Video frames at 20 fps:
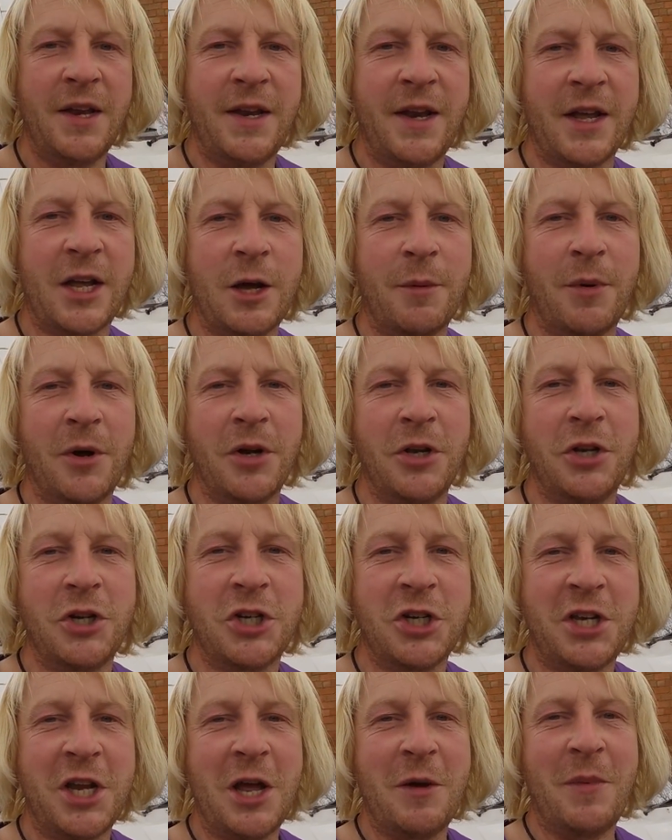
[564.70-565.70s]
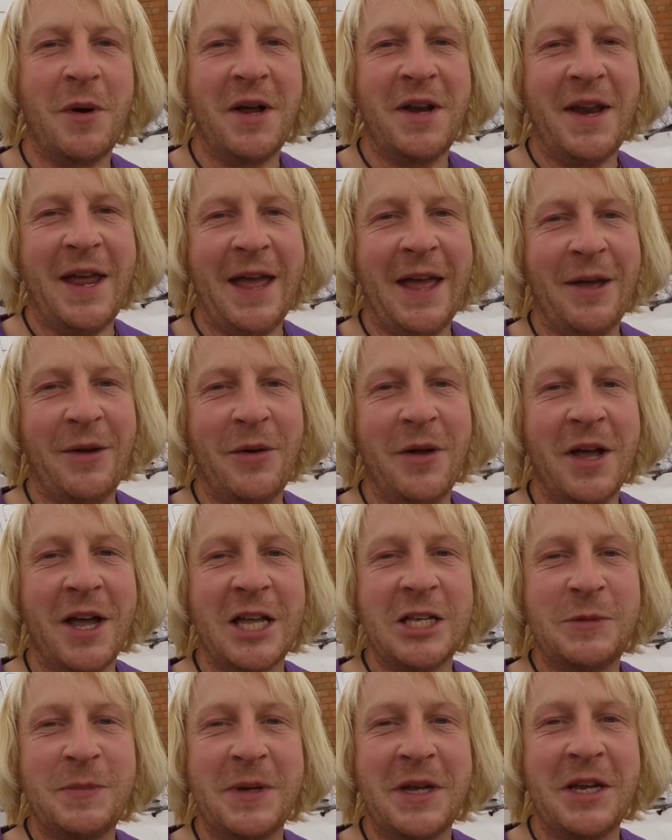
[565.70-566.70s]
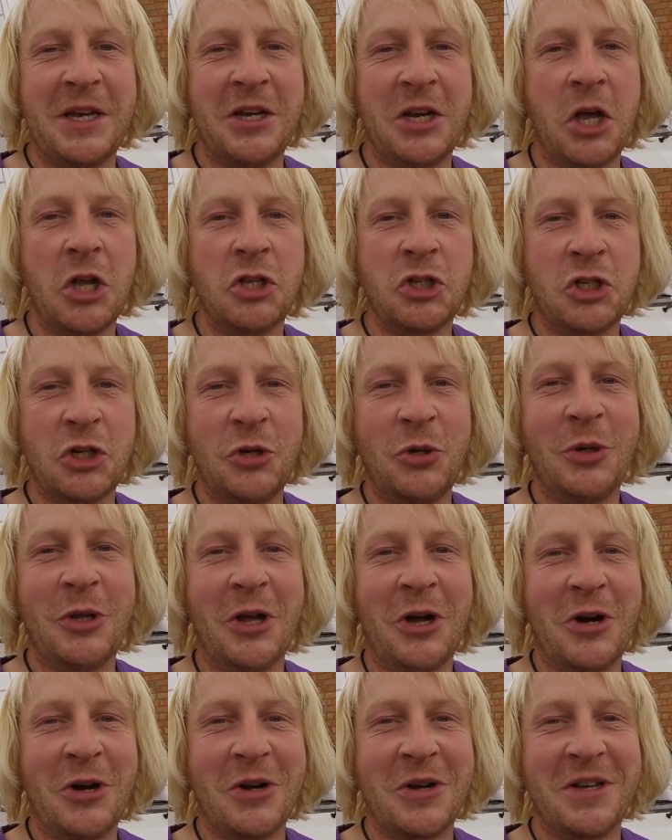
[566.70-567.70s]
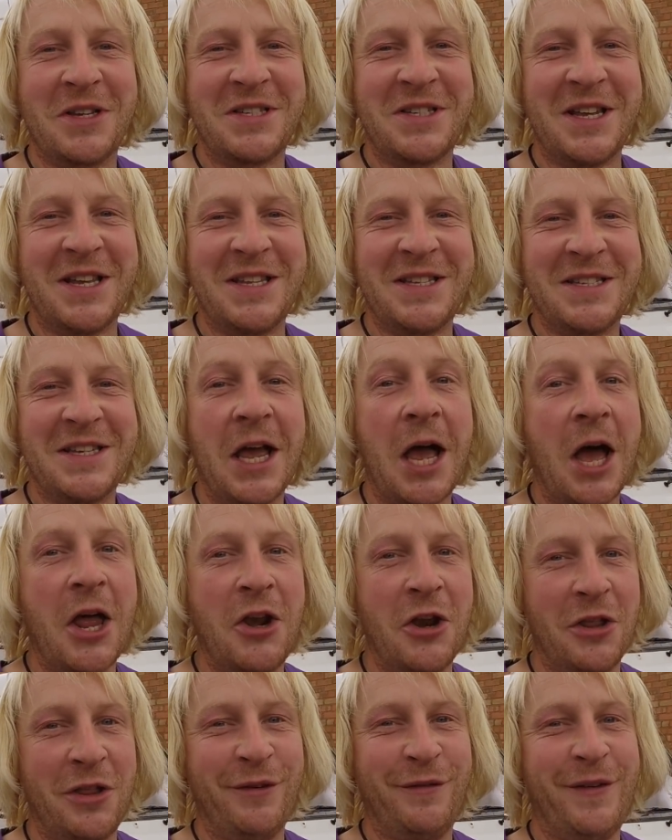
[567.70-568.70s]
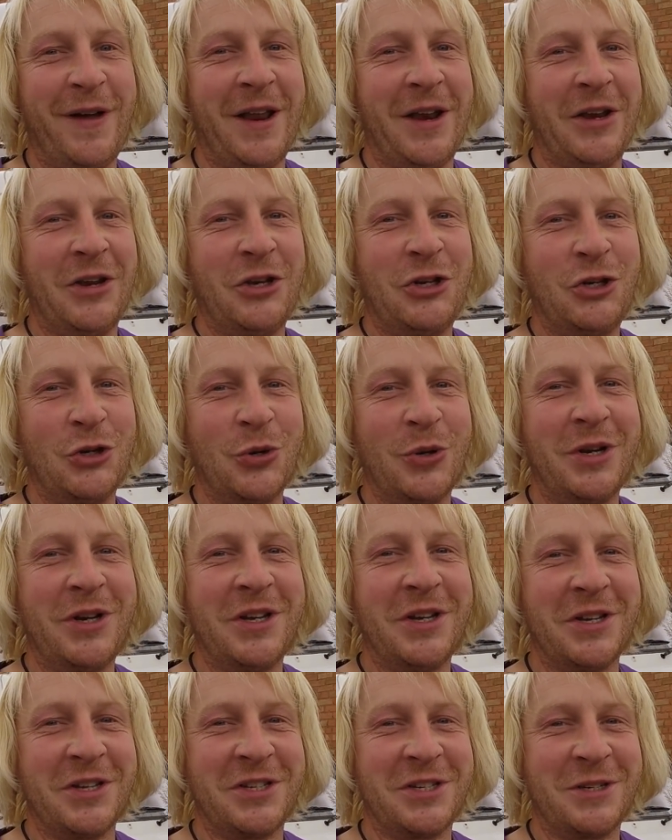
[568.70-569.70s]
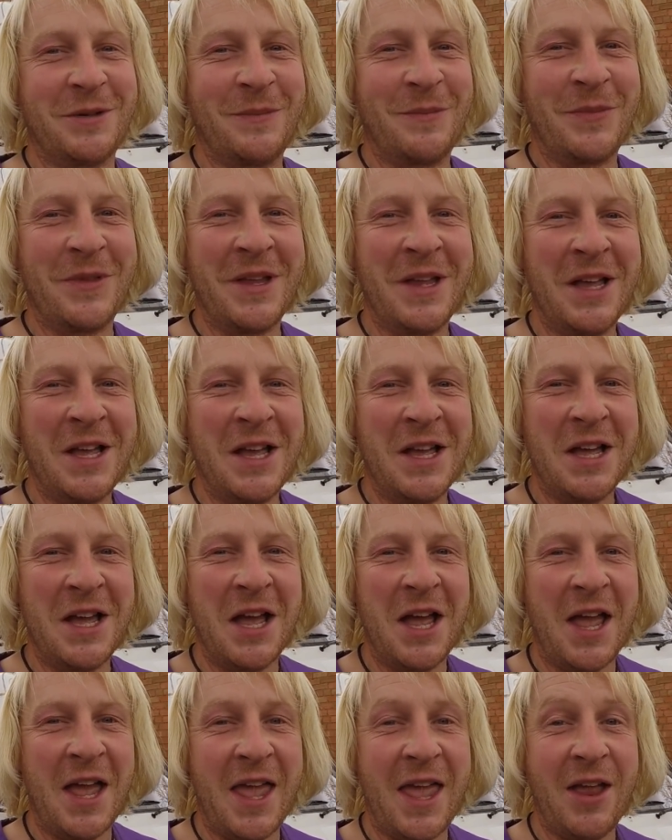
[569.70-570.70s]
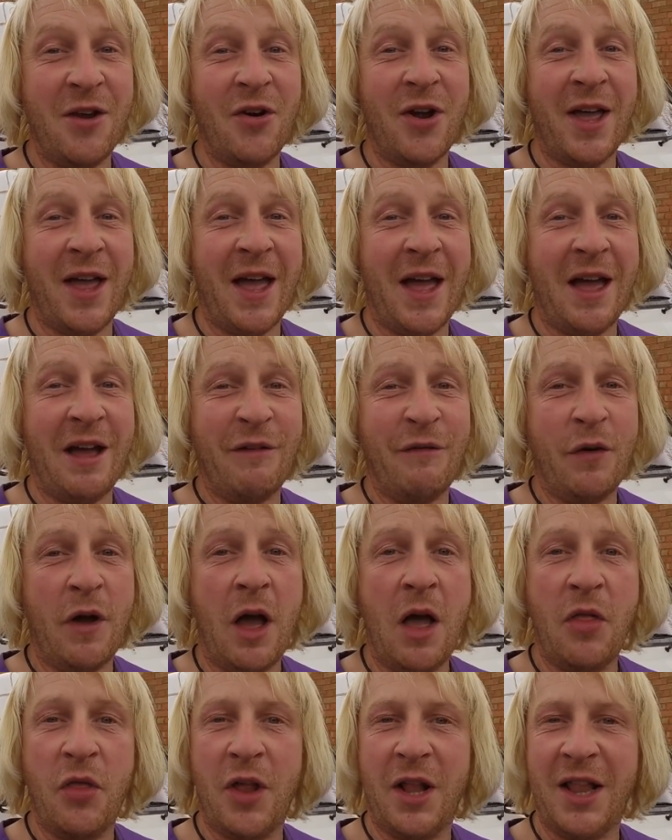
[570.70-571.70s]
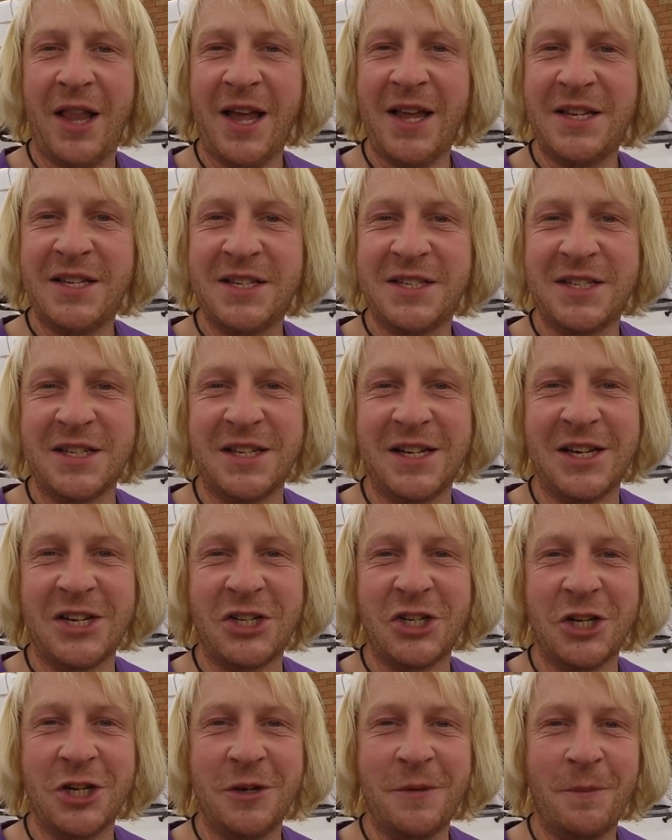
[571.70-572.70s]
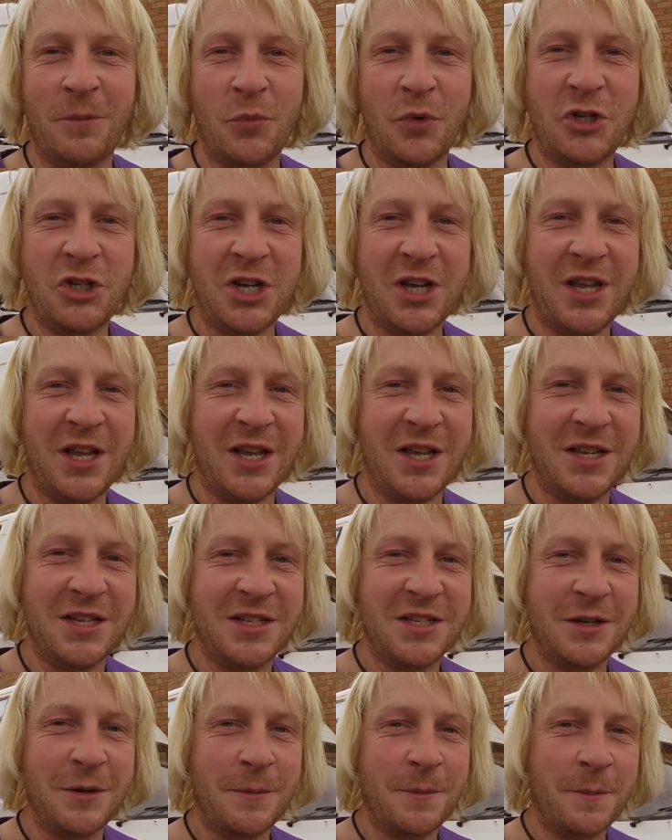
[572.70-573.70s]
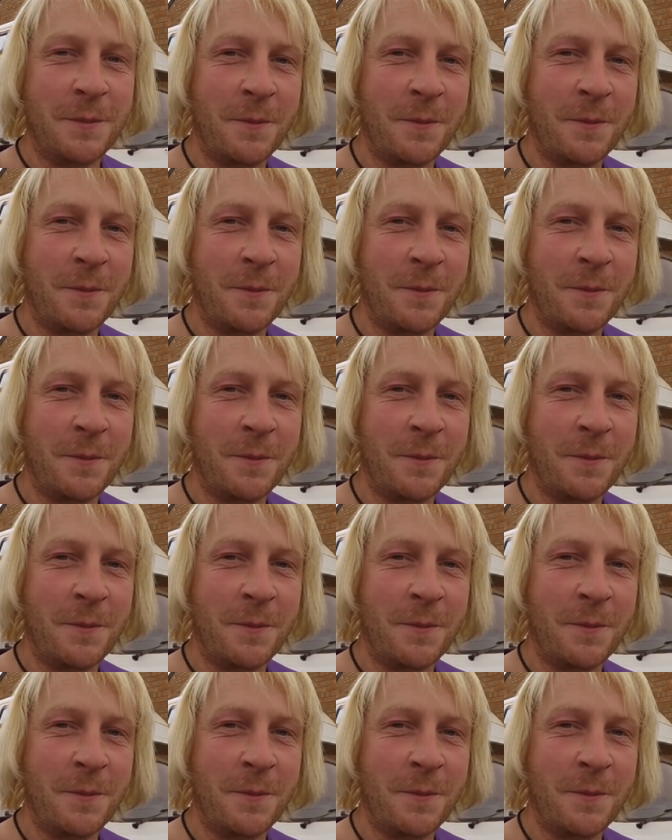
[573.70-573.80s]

Now come on, you should know by now it's been too long since another van joined us. Here I have the latest edition, which is